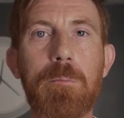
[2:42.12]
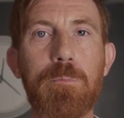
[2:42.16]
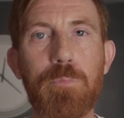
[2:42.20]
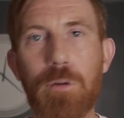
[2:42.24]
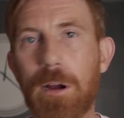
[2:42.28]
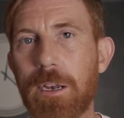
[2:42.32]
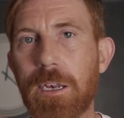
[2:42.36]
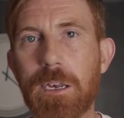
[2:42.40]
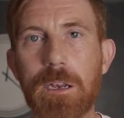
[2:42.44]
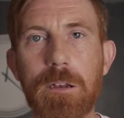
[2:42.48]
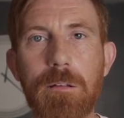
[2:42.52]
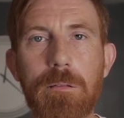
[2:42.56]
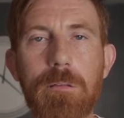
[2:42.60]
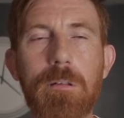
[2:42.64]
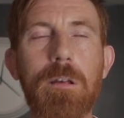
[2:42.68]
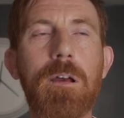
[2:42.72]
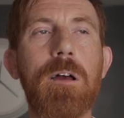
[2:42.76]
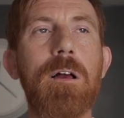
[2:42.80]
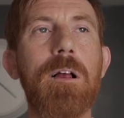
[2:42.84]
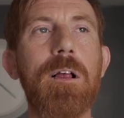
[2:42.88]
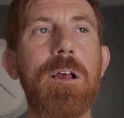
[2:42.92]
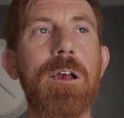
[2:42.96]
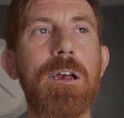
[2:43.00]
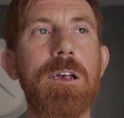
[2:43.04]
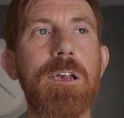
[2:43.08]
present.
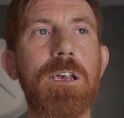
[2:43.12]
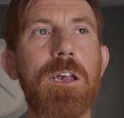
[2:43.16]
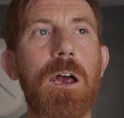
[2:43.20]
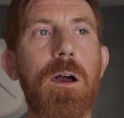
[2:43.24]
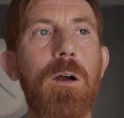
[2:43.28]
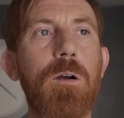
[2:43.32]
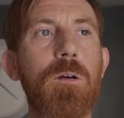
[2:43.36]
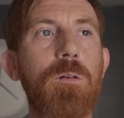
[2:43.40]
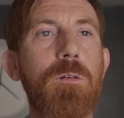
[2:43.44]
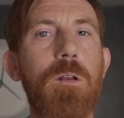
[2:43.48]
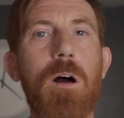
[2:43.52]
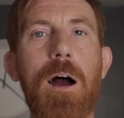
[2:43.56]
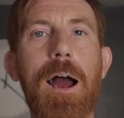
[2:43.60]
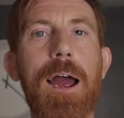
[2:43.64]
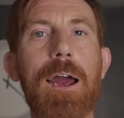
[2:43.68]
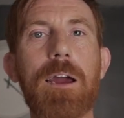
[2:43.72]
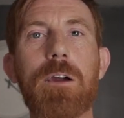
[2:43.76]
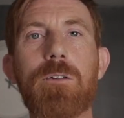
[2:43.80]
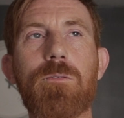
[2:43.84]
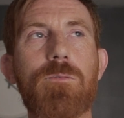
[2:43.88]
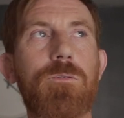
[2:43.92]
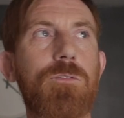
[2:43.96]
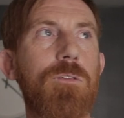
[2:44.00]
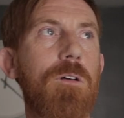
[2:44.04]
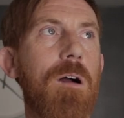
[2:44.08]
So
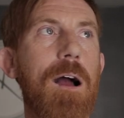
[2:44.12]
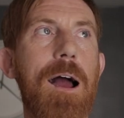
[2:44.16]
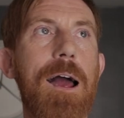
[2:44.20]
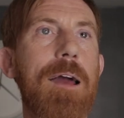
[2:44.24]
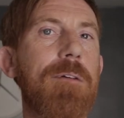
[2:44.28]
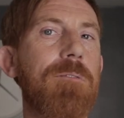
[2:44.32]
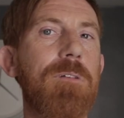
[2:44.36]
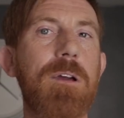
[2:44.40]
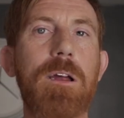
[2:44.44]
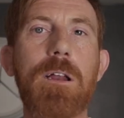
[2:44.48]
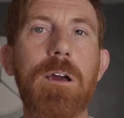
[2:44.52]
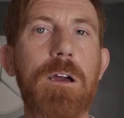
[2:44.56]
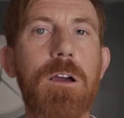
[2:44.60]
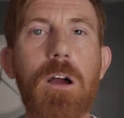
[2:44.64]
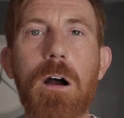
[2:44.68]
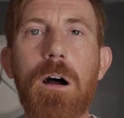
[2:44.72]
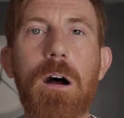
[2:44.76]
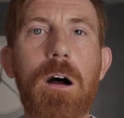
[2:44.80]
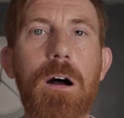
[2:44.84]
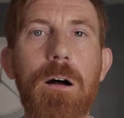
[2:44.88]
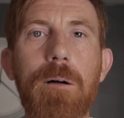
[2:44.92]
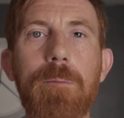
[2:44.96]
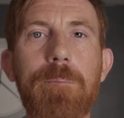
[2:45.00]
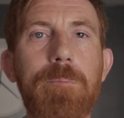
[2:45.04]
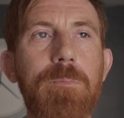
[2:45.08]
like driving a
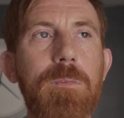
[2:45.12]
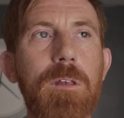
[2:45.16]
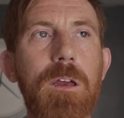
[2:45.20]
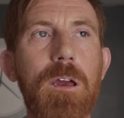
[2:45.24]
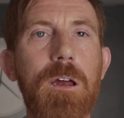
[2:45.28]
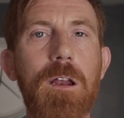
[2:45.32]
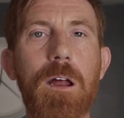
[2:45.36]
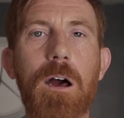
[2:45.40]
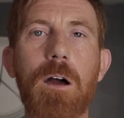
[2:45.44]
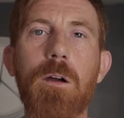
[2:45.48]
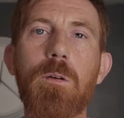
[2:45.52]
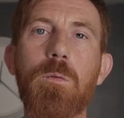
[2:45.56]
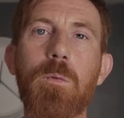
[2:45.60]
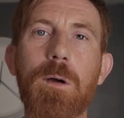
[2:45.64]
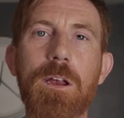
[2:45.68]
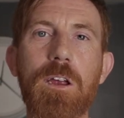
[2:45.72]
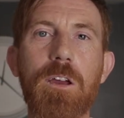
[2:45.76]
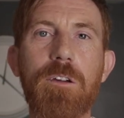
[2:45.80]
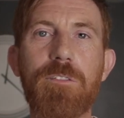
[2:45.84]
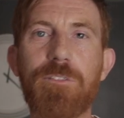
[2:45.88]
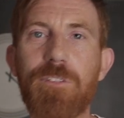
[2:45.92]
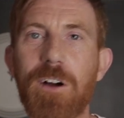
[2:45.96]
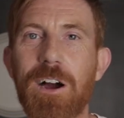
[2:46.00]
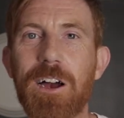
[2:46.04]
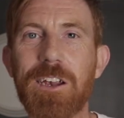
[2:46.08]
car, you know, when
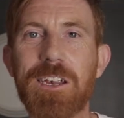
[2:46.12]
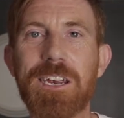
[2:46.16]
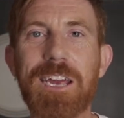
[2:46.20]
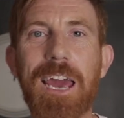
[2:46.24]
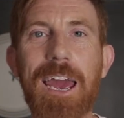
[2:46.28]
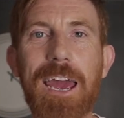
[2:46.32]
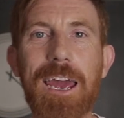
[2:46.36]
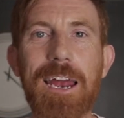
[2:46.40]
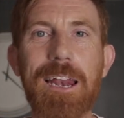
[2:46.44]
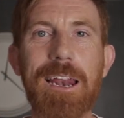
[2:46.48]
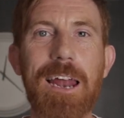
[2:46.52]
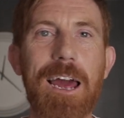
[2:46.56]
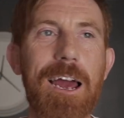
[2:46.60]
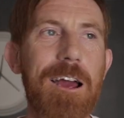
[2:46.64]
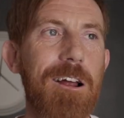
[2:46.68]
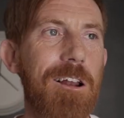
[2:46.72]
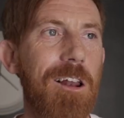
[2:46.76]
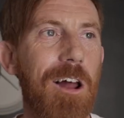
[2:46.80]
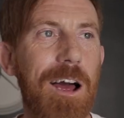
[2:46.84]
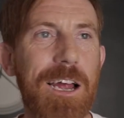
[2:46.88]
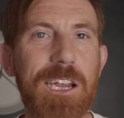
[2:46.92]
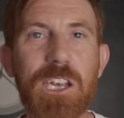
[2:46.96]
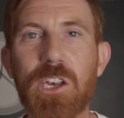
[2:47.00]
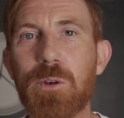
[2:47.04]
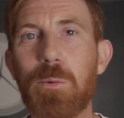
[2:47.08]
you first get in there,
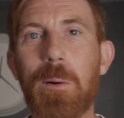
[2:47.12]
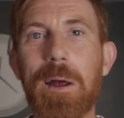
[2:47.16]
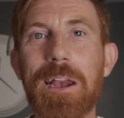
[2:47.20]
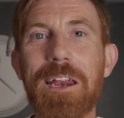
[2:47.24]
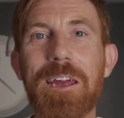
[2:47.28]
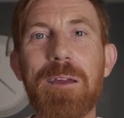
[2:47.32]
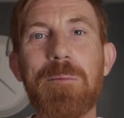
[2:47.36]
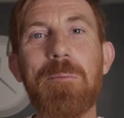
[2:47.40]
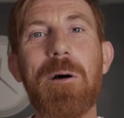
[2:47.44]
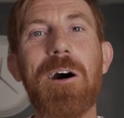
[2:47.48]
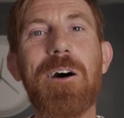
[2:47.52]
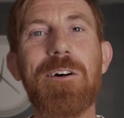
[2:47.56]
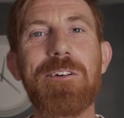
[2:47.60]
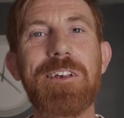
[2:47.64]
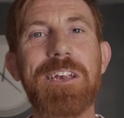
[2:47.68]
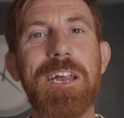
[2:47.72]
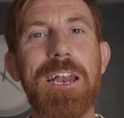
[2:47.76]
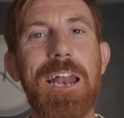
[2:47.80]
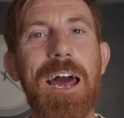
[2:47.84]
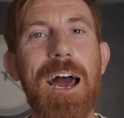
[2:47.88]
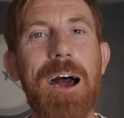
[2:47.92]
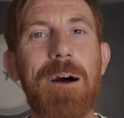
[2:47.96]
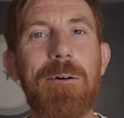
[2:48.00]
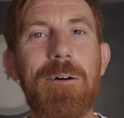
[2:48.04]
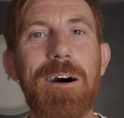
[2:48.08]
like 20 miles
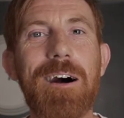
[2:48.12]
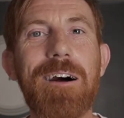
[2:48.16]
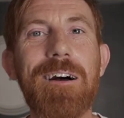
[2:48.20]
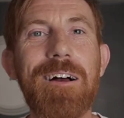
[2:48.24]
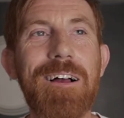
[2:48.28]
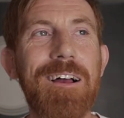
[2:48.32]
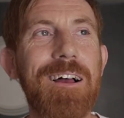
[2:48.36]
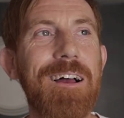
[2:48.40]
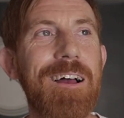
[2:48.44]
an hour,